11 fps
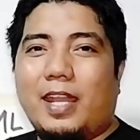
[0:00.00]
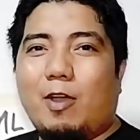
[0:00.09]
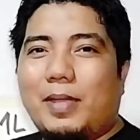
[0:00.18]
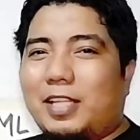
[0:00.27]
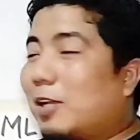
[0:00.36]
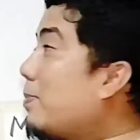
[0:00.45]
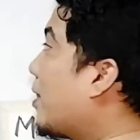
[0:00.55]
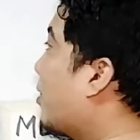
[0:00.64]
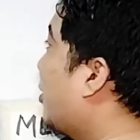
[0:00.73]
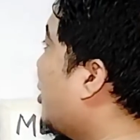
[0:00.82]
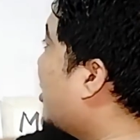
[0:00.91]
Now, my dear
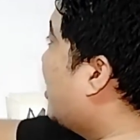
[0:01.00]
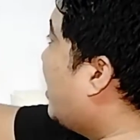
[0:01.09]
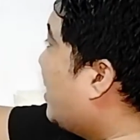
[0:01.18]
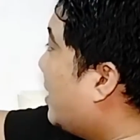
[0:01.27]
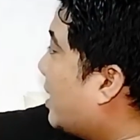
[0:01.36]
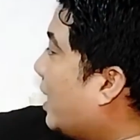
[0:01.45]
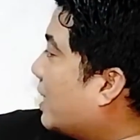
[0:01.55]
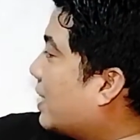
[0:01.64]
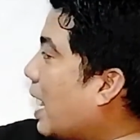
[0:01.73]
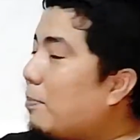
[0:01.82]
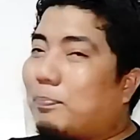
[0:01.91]
math learners, this is an
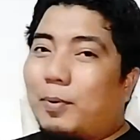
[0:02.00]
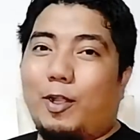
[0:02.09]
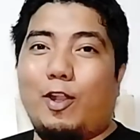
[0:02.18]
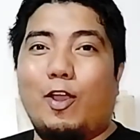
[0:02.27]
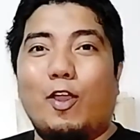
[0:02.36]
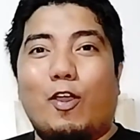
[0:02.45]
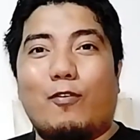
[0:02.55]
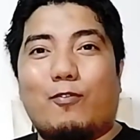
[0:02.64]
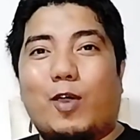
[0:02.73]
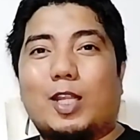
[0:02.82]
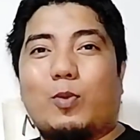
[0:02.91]
example
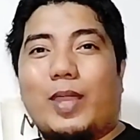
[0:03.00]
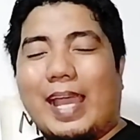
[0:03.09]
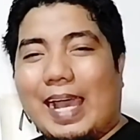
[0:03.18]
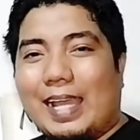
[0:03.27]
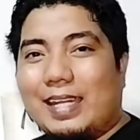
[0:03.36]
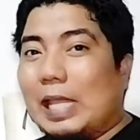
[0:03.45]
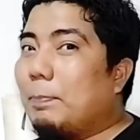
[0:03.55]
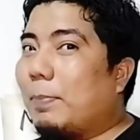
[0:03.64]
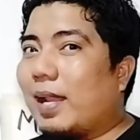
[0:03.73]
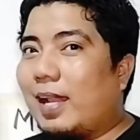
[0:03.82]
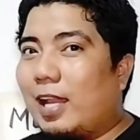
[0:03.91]
of what we had
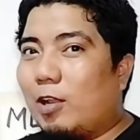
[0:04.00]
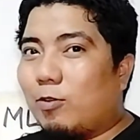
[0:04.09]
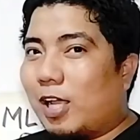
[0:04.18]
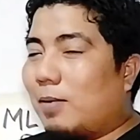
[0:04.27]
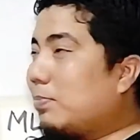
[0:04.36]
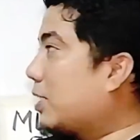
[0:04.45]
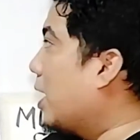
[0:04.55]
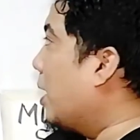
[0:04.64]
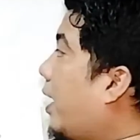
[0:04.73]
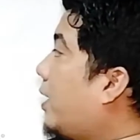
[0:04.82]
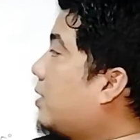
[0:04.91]
in parallelograms.
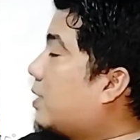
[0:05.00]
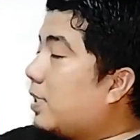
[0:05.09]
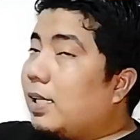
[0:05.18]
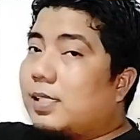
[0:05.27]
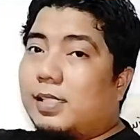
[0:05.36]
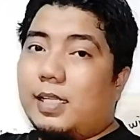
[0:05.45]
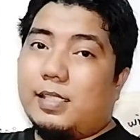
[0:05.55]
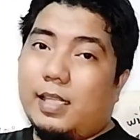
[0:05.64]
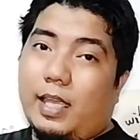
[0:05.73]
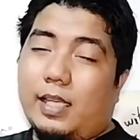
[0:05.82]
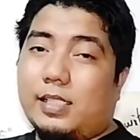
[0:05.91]
And since
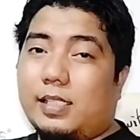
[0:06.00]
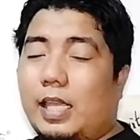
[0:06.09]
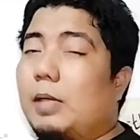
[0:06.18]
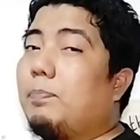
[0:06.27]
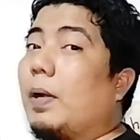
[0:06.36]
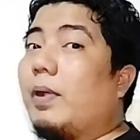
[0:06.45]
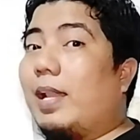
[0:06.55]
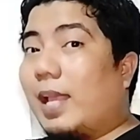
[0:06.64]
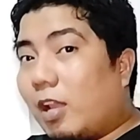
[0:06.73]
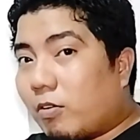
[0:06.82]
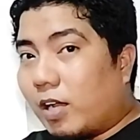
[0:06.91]
this is a
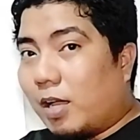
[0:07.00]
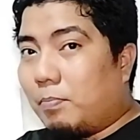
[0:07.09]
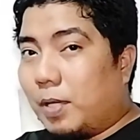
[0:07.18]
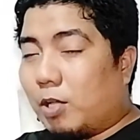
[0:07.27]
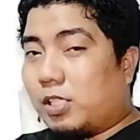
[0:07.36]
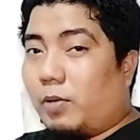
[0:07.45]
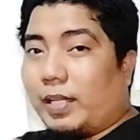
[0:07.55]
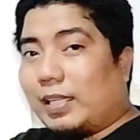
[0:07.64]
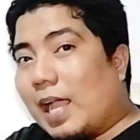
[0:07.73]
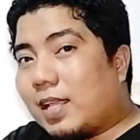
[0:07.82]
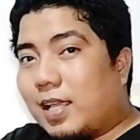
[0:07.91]
parallelogram, because a
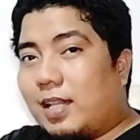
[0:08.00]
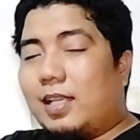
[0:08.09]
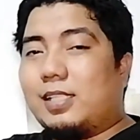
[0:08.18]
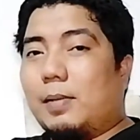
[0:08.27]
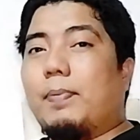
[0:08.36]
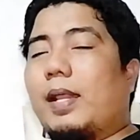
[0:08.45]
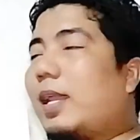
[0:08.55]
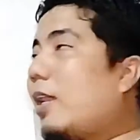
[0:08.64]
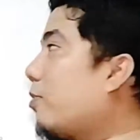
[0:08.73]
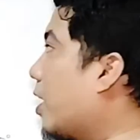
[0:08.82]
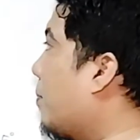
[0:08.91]
rectangle is a
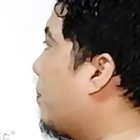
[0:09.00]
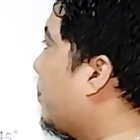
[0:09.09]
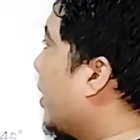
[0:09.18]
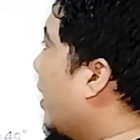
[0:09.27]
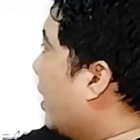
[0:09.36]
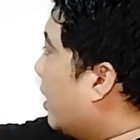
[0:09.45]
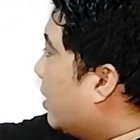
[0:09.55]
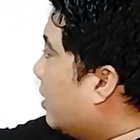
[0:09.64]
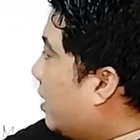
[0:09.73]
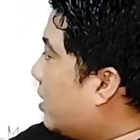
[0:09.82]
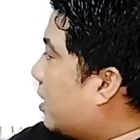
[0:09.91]
parallelogram,
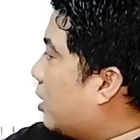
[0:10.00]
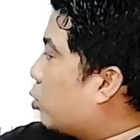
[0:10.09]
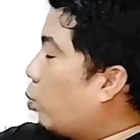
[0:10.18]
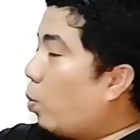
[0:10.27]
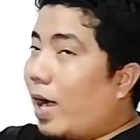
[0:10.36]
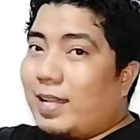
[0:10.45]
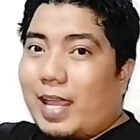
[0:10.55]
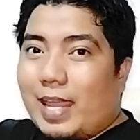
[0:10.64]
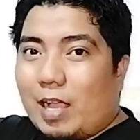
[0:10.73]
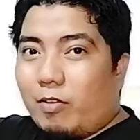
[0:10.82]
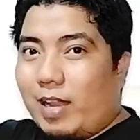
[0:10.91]
this is one
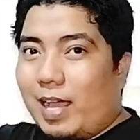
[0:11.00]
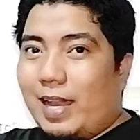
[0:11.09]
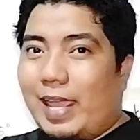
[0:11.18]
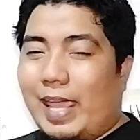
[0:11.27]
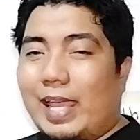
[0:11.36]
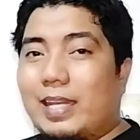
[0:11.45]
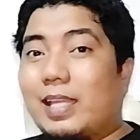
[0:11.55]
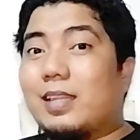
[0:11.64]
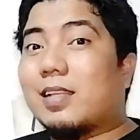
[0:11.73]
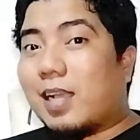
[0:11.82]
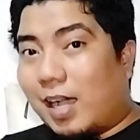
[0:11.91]
diagonal and
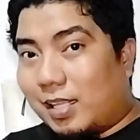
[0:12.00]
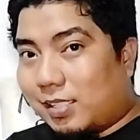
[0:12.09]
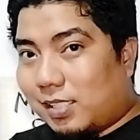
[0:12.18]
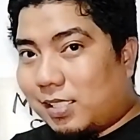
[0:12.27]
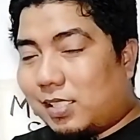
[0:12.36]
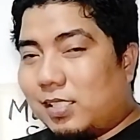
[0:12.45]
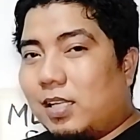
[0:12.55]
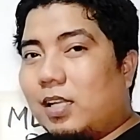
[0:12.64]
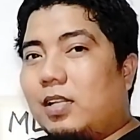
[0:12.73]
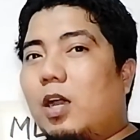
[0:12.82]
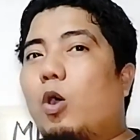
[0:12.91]
it cuts
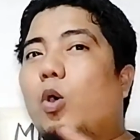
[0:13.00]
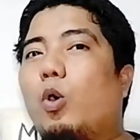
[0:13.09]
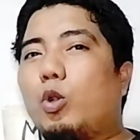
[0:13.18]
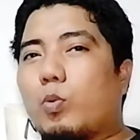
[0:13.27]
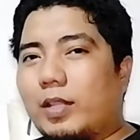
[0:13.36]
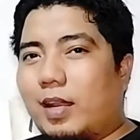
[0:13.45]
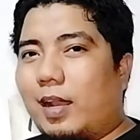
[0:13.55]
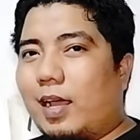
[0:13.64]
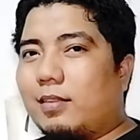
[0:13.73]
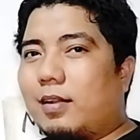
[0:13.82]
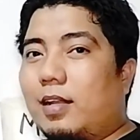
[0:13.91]
the whole
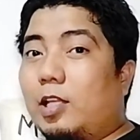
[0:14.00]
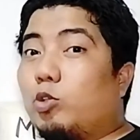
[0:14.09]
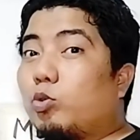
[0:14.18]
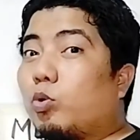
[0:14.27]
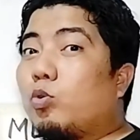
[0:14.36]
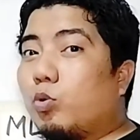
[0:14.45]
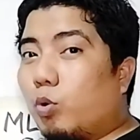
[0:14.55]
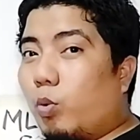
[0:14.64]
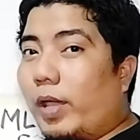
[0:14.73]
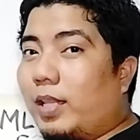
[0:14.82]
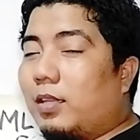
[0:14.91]
quadrilateral into
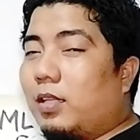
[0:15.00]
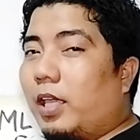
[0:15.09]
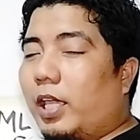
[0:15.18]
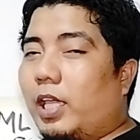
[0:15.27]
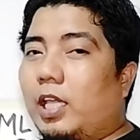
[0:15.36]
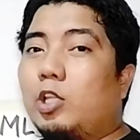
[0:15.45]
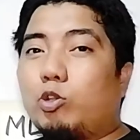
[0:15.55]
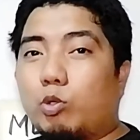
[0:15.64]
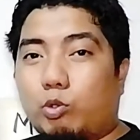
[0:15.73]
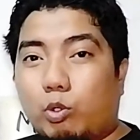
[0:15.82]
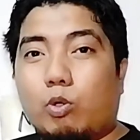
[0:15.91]

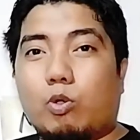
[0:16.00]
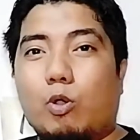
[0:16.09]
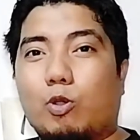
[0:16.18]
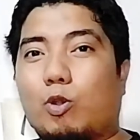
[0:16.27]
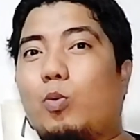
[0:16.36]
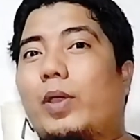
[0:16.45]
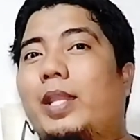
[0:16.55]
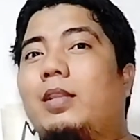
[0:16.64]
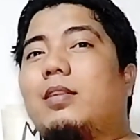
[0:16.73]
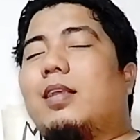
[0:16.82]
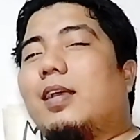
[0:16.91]
two
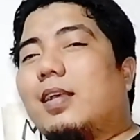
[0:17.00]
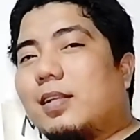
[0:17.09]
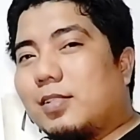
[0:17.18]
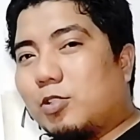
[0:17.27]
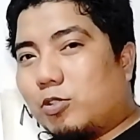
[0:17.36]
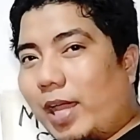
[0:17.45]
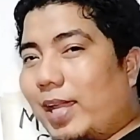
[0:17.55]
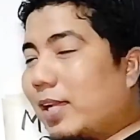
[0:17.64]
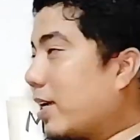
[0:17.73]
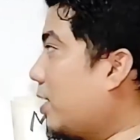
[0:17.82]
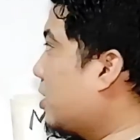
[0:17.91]
congruent
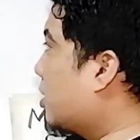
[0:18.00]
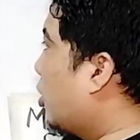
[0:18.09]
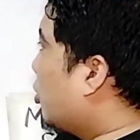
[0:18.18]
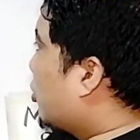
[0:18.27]
triangles.